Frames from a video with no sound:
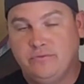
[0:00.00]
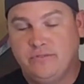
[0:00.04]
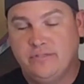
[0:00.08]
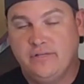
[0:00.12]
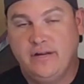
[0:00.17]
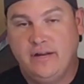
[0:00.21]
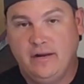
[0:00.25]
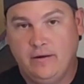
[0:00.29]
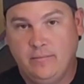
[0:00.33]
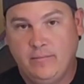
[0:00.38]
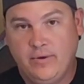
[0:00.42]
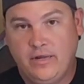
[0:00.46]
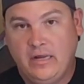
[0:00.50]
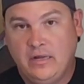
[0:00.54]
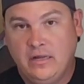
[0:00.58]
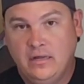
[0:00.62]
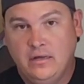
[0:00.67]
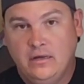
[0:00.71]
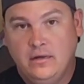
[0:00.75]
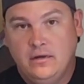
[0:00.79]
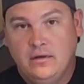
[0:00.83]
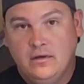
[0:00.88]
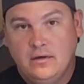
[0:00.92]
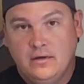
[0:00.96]
it was an anime.
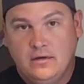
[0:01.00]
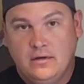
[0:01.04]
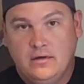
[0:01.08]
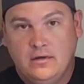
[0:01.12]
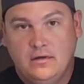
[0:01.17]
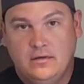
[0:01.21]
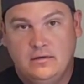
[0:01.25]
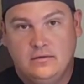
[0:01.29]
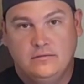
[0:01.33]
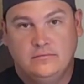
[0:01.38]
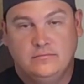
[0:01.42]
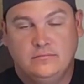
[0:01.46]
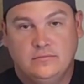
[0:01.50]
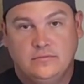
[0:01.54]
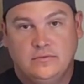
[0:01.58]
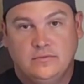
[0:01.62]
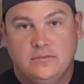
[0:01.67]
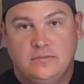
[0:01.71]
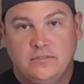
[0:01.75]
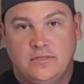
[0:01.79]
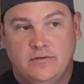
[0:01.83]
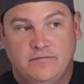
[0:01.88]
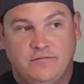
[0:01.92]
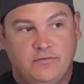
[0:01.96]
Um,
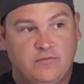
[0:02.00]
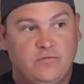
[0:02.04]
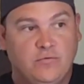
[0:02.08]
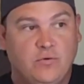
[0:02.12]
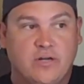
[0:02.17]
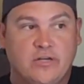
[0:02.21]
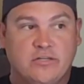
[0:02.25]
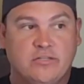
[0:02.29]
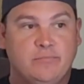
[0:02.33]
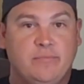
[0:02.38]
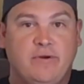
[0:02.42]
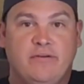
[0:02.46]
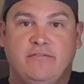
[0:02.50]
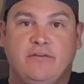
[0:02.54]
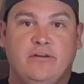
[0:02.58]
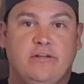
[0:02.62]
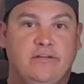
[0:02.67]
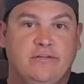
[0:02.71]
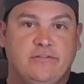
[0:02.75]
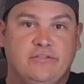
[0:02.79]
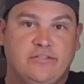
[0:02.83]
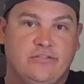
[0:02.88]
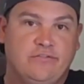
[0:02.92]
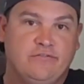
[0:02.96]
if you've watched my
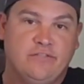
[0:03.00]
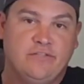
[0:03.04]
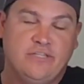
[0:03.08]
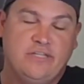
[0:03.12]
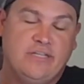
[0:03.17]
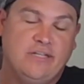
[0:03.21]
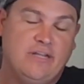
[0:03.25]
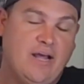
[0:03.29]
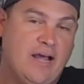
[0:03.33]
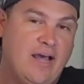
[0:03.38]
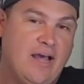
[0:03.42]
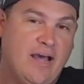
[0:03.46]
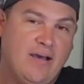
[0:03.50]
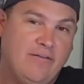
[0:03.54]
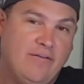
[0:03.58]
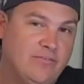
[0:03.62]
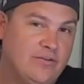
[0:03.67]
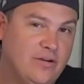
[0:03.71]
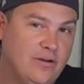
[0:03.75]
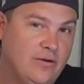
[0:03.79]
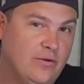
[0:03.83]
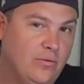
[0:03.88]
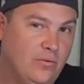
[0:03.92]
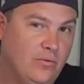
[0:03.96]
videos, you've seen I
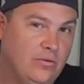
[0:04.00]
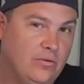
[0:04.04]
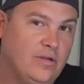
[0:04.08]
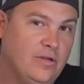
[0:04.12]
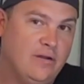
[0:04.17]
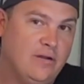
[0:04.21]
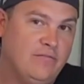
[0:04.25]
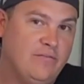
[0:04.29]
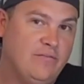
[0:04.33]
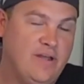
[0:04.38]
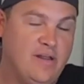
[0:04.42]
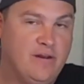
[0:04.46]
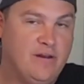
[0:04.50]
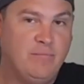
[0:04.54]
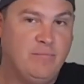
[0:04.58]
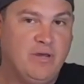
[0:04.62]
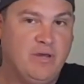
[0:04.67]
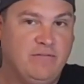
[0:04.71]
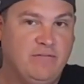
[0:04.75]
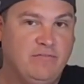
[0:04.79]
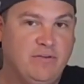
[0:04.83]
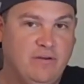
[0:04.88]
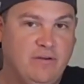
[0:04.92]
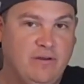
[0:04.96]
haven't done a whole lot of anime
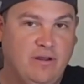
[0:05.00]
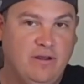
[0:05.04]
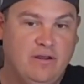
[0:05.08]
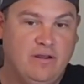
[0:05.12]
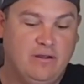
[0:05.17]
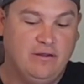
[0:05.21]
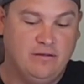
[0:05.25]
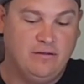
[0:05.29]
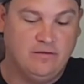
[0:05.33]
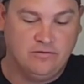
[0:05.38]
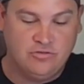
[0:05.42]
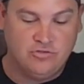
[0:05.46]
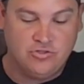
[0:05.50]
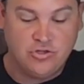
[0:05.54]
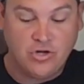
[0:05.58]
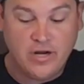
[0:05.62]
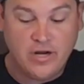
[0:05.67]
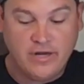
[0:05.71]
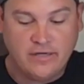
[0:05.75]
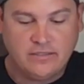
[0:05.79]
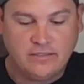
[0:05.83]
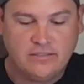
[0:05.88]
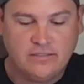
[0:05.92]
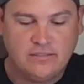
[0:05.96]
uh,
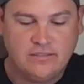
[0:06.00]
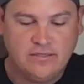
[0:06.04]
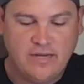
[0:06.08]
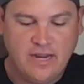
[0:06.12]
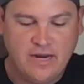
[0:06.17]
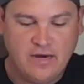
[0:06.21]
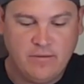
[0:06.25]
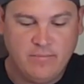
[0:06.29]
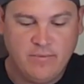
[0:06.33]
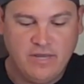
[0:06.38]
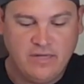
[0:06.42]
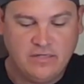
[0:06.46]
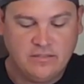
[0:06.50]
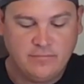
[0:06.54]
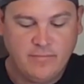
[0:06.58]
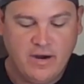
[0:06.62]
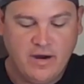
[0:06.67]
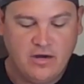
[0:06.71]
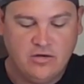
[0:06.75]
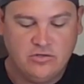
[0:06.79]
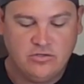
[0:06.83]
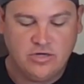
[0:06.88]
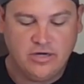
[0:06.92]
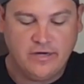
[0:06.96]
drinks, anime
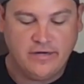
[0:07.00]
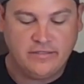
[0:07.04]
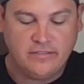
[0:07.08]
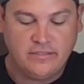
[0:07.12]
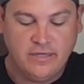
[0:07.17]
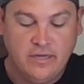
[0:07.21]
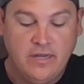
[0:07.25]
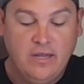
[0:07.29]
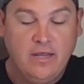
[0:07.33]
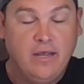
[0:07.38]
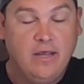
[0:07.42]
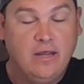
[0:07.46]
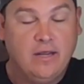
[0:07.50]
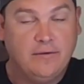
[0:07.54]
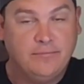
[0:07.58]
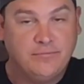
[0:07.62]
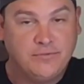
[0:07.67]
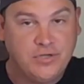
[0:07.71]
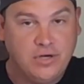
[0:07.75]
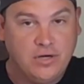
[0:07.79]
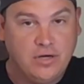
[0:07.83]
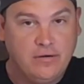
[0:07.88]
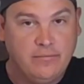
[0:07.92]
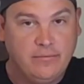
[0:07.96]
inspired drinks, and
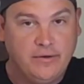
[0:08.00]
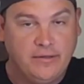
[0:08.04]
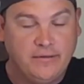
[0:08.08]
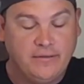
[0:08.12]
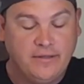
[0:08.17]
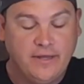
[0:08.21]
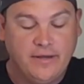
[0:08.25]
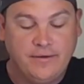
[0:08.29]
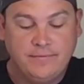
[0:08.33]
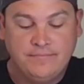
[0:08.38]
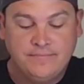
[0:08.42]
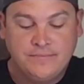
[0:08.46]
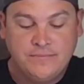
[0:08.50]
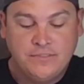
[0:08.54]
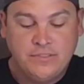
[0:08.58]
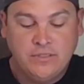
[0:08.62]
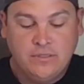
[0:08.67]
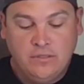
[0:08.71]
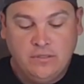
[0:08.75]
I'm sorry about that.